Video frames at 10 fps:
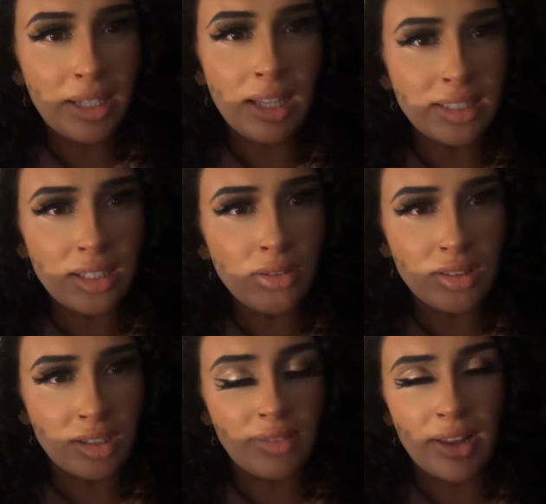Like she don't
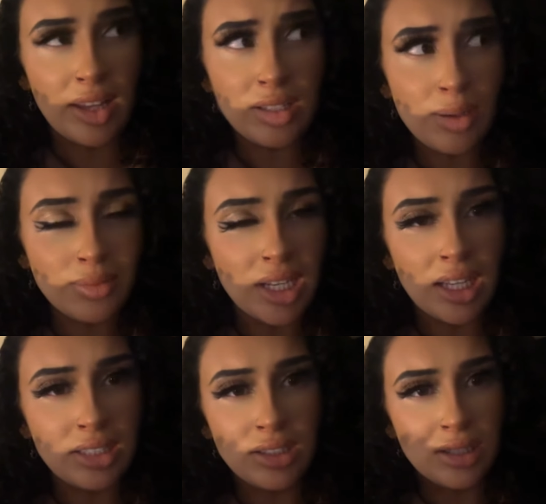deserve that. That's what I'm saying.
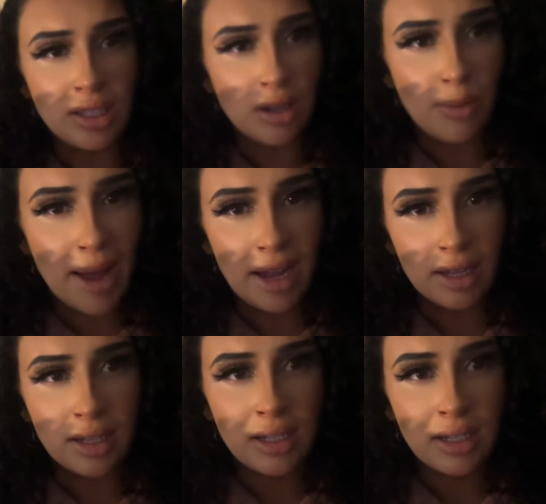Like she shouldn't go back.